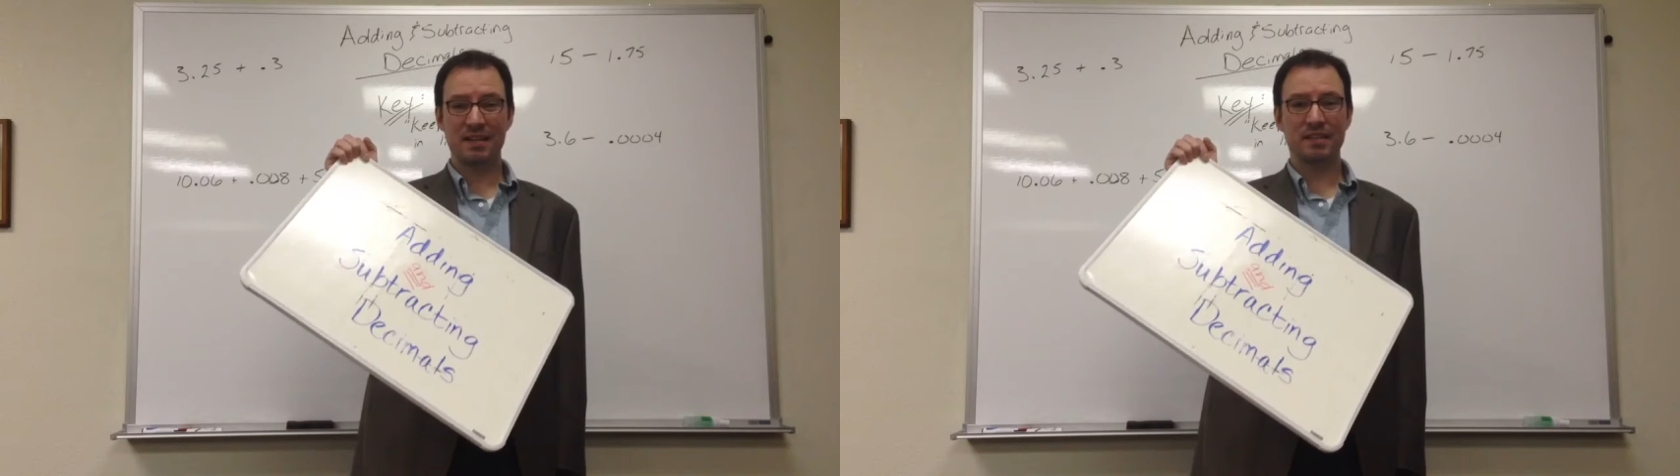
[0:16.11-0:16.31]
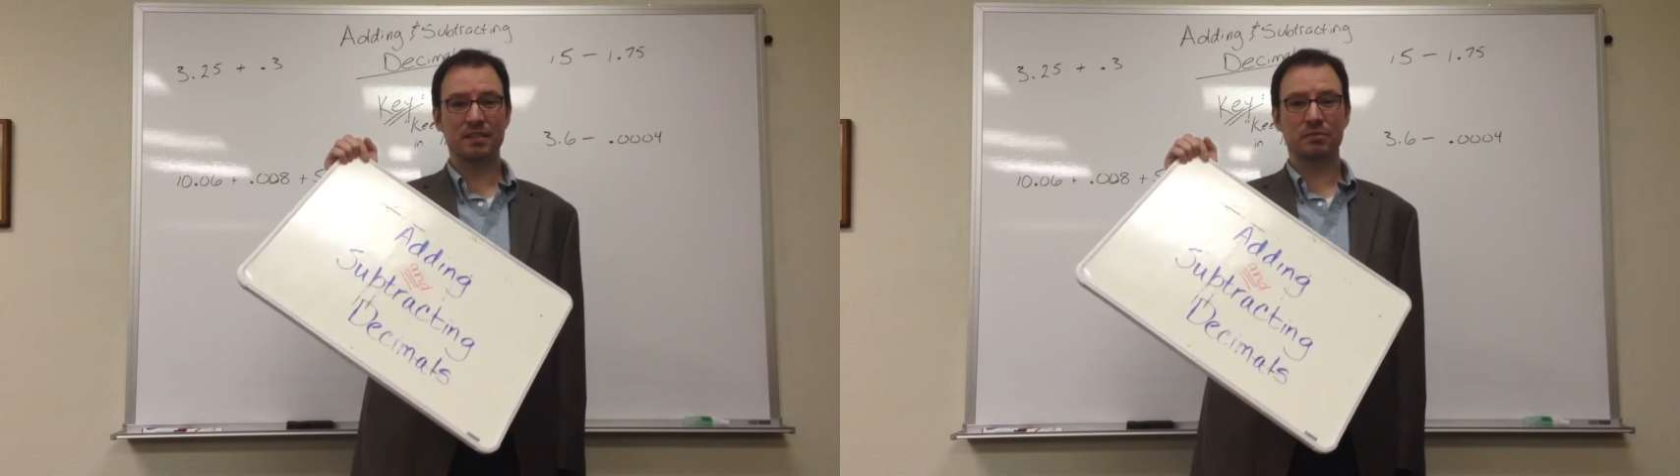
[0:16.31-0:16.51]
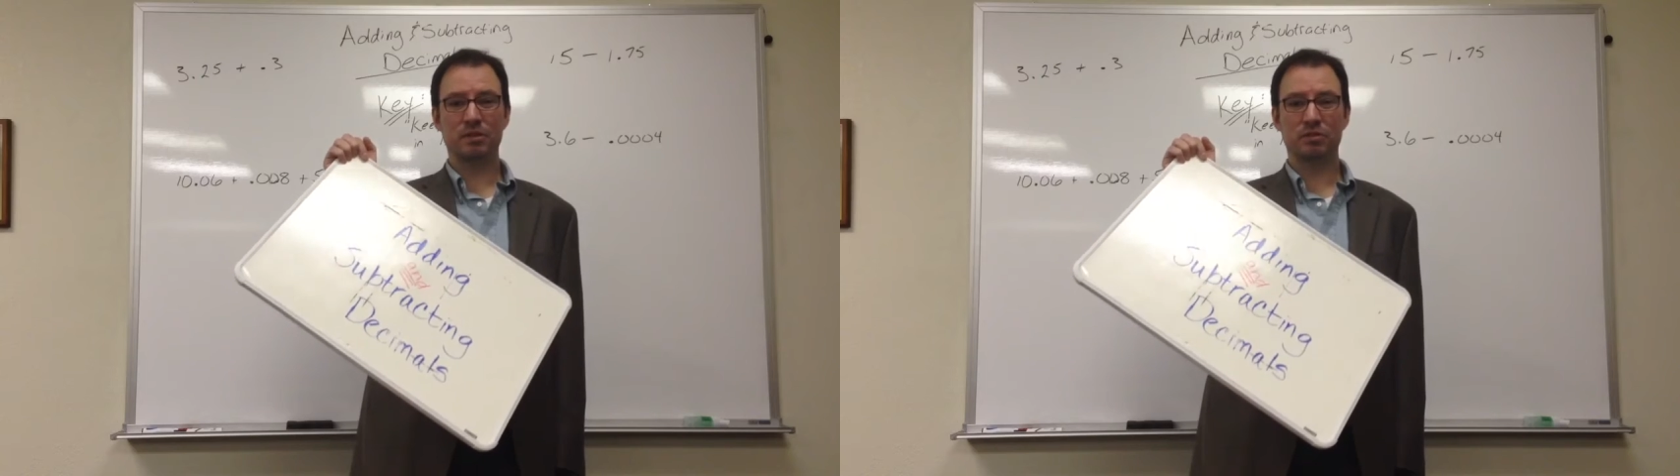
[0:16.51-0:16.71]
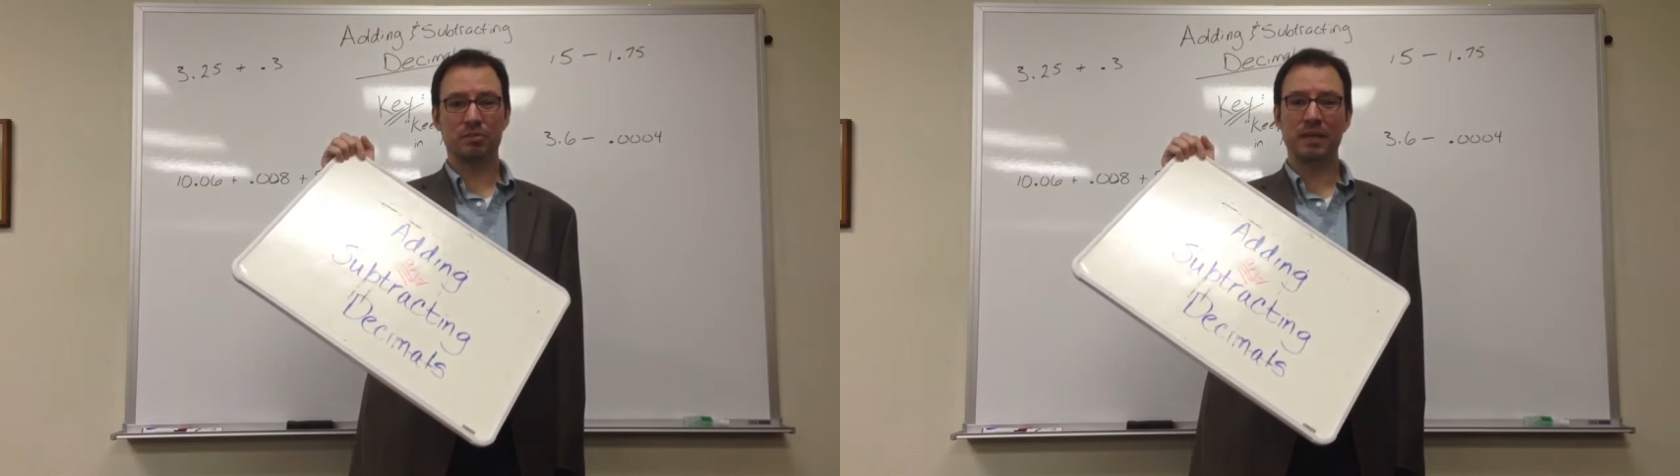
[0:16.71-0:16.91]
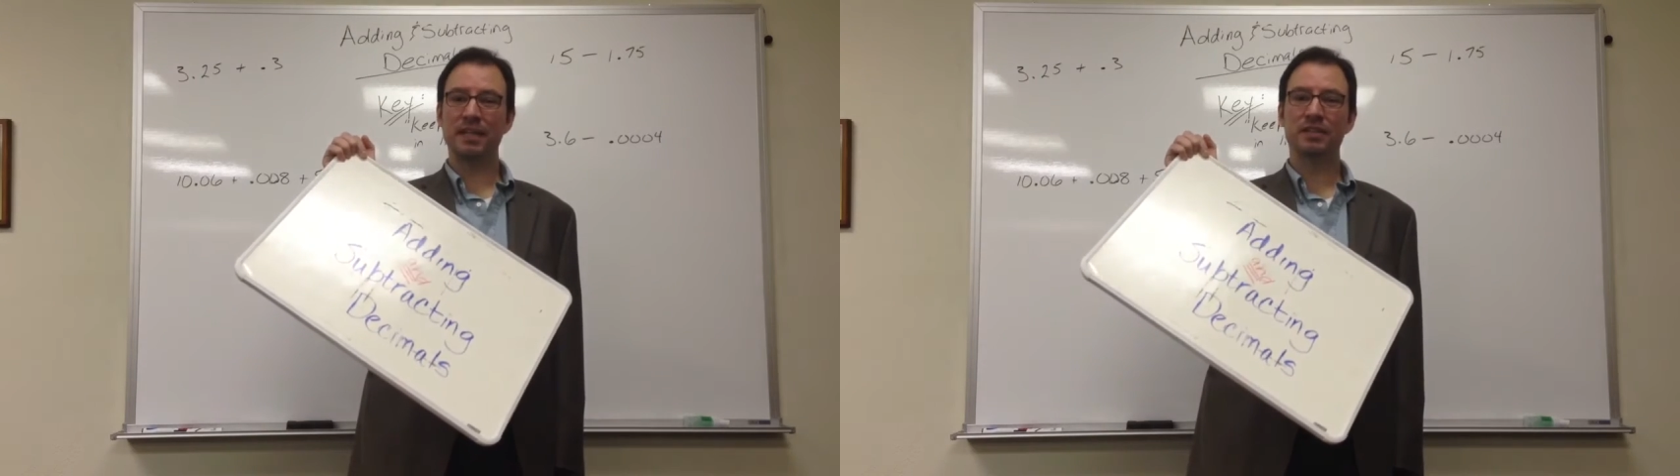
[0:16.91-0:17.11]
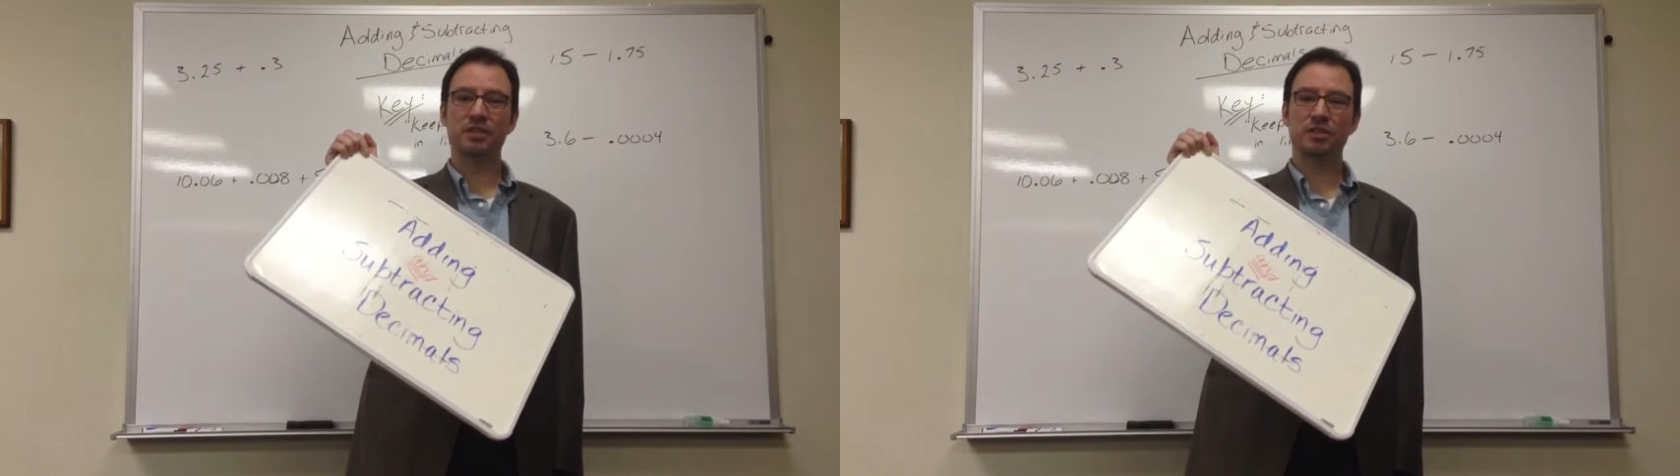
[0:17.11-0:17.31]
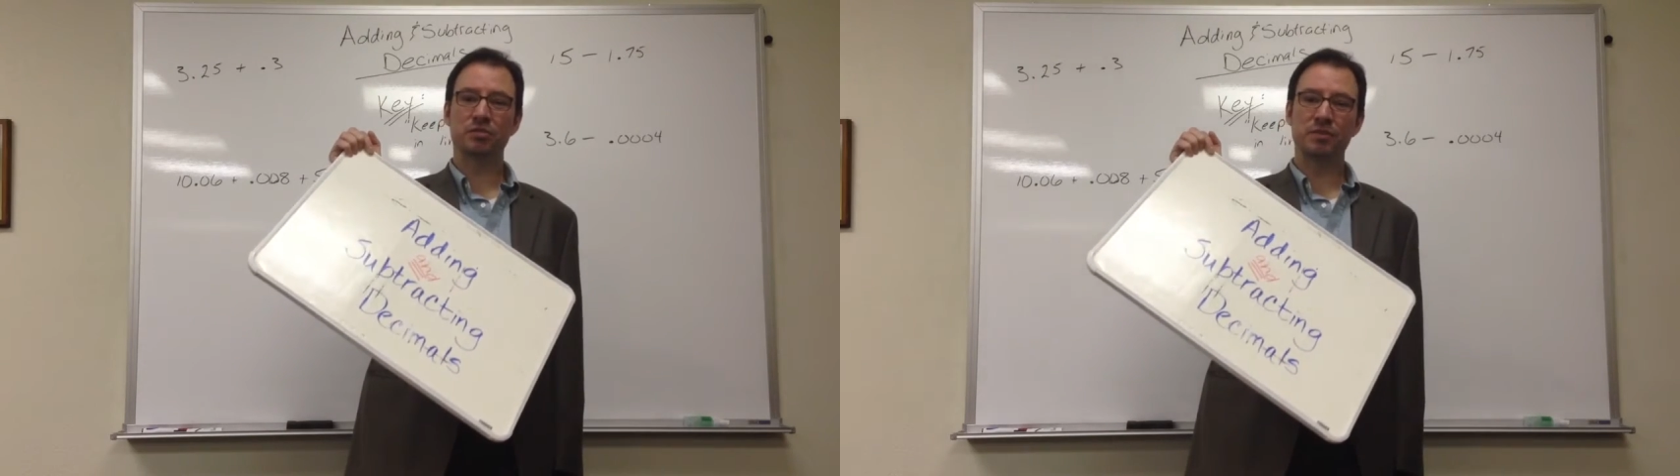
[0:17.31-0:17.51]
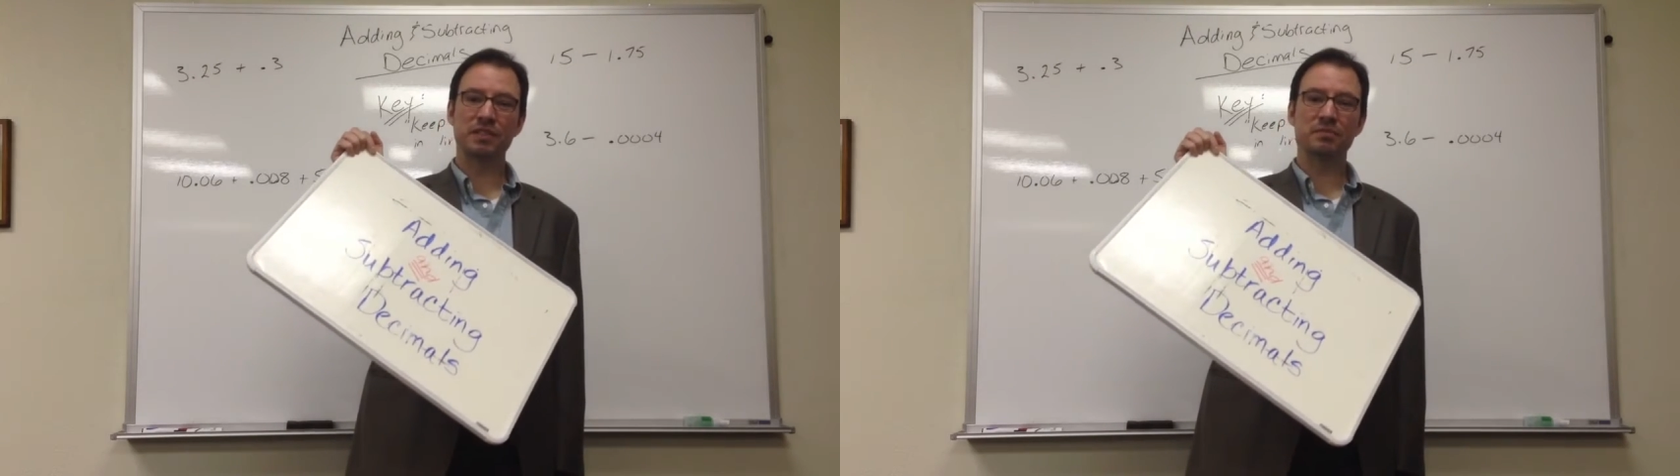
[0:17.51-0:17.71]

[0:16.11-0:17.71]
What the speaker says: Some just repeat a certain rhythm,